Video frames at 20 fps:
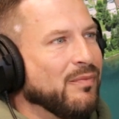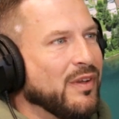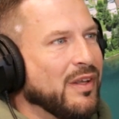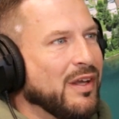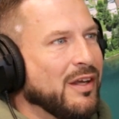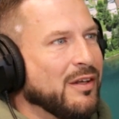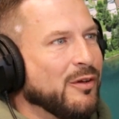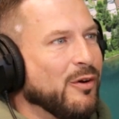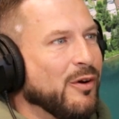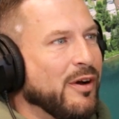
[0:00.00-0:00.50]

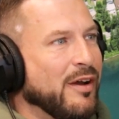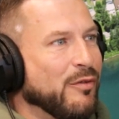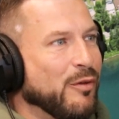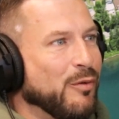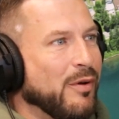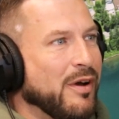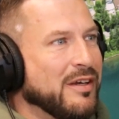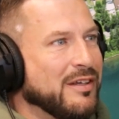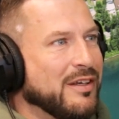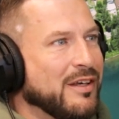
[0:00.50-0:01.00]
and you don't have the
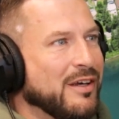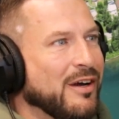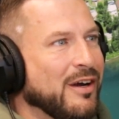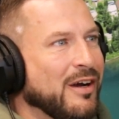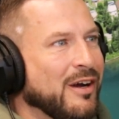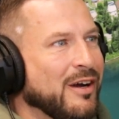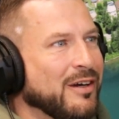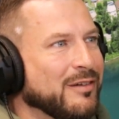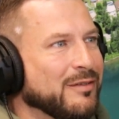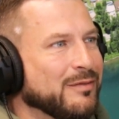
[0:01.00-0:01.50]
right
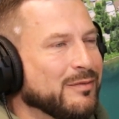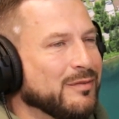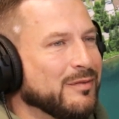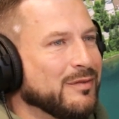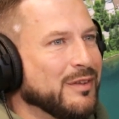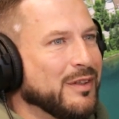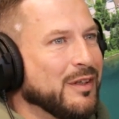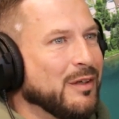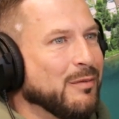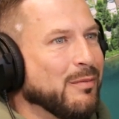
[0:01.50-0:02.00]
gear,
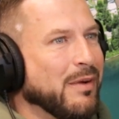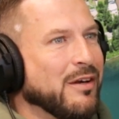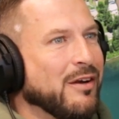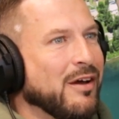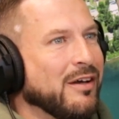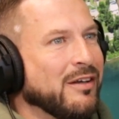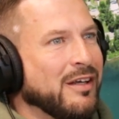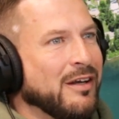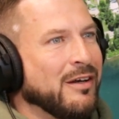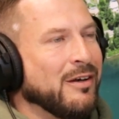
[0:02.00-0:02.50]
you might
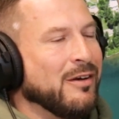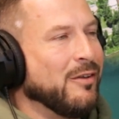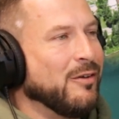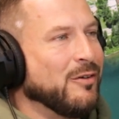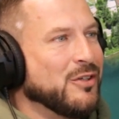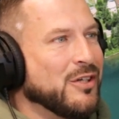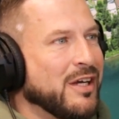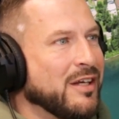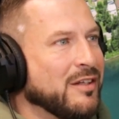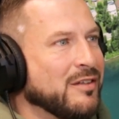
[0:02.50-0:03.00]
not get another
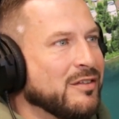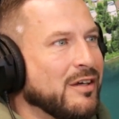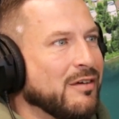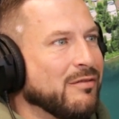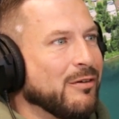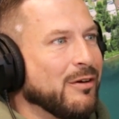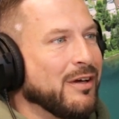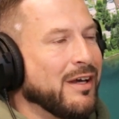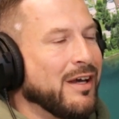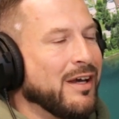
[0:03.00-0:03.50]
chance
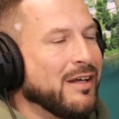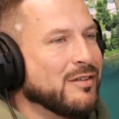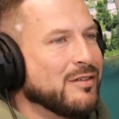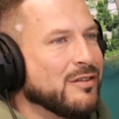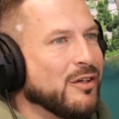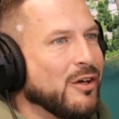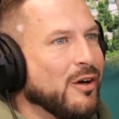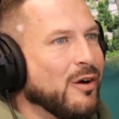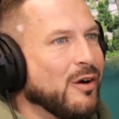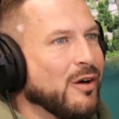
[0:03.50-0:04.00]
ever again.
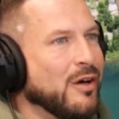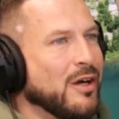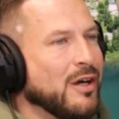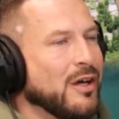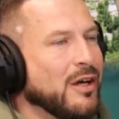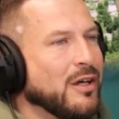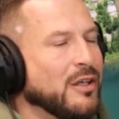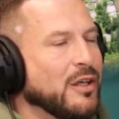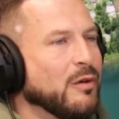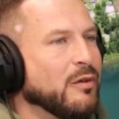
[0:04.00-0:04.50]
So
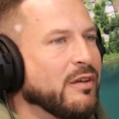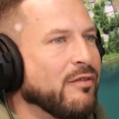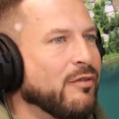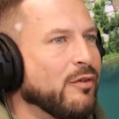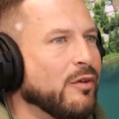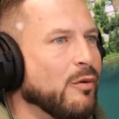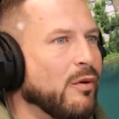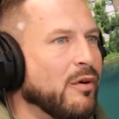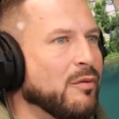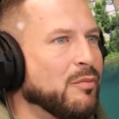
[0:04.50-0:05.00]
you
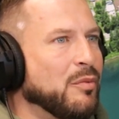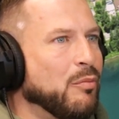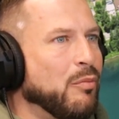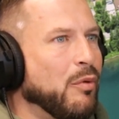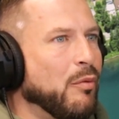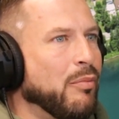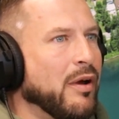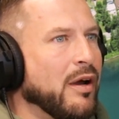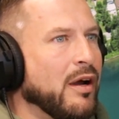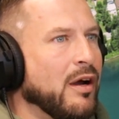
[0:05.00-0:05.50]
definitely want to be
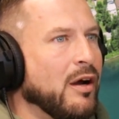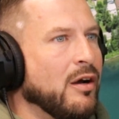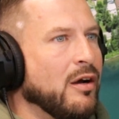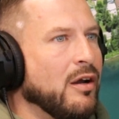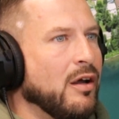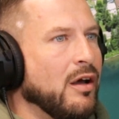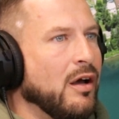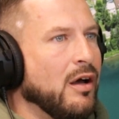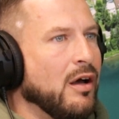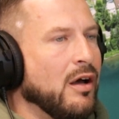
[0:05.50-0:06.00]

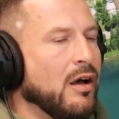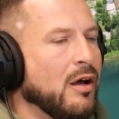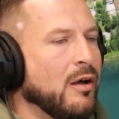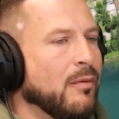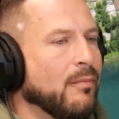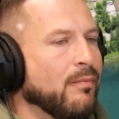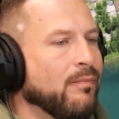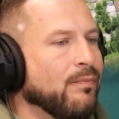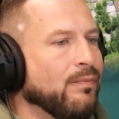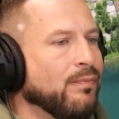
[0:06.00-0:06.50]
prepared.
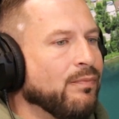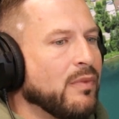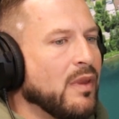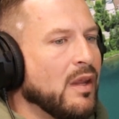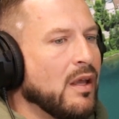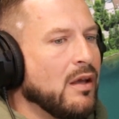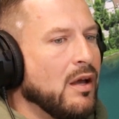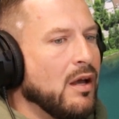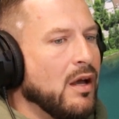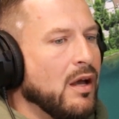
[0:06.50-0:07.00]

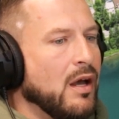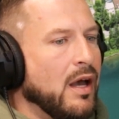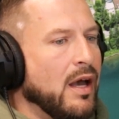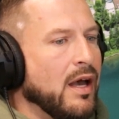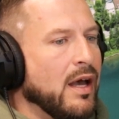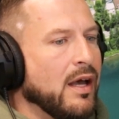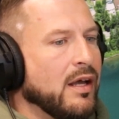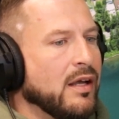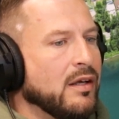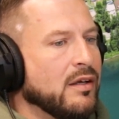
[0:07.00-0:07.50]

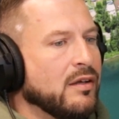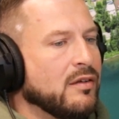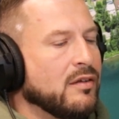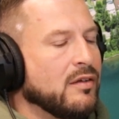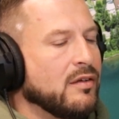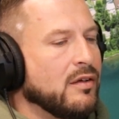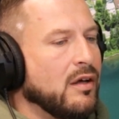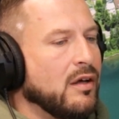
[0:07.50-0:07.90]
It's